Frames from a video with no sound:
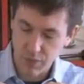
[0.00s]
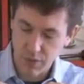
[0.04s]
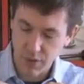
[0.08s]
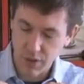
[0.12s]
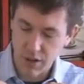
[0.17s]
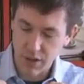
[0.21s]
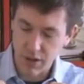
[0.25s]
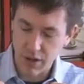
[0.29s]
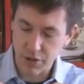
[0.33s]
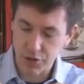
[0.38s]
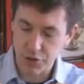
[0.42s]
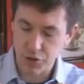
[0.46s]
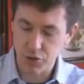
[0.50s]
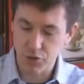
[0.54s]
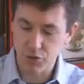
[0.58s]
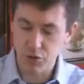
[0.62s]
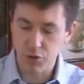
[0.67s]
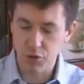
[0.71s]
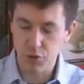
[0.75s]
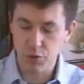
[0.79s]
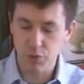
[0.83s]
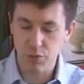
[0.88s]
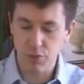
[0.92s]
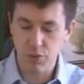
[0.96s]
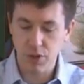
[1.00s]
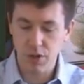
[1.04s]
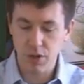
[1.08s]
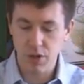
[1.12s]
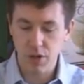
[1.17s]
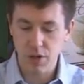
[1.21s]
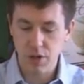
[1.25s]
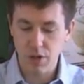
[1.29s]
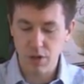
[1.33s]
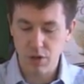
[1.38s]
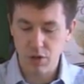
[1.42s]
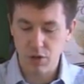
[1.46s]
And as you do,
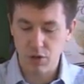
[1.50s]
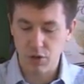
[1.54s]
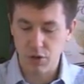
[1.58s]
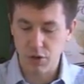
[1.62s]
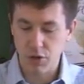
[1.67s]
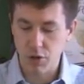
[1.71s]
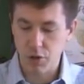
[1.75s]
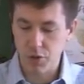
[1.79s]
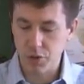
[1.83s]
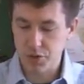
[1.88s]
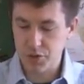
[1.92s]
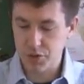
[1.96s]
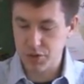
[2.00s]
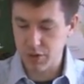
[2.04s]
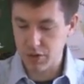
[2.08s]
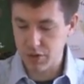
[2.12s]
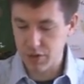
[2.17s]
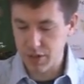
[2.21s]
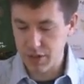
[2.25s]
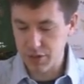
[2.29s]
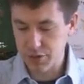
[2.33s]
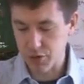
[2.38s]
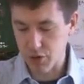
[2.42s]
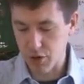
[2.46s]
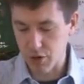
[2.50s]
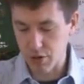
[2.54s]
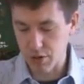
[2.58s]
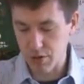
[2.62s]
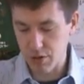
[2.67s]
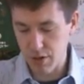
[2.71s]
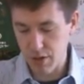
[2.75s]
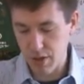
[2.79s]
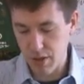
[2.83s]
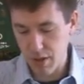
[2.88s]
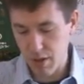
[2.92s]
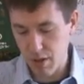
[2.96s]
you're going to notice that these
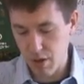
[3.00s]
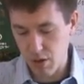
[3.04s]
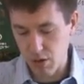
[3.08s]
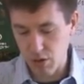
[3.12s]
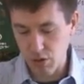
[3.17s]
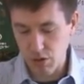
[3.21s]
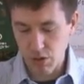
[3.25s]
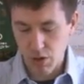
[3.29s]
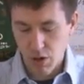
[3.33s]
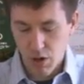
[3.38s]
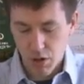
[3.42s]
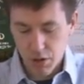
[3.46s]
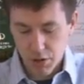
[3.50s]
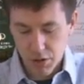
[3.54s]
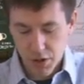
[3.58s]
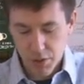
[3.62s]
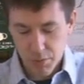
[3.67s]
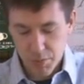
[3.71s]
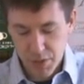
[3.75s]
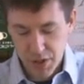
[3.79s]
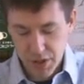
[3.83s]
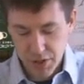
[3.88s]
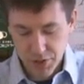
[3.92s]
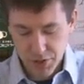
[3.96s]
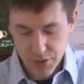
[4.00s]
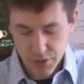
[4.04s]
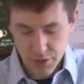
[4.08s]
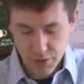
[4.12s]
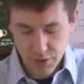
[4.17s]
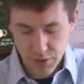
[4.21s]
are longer pieces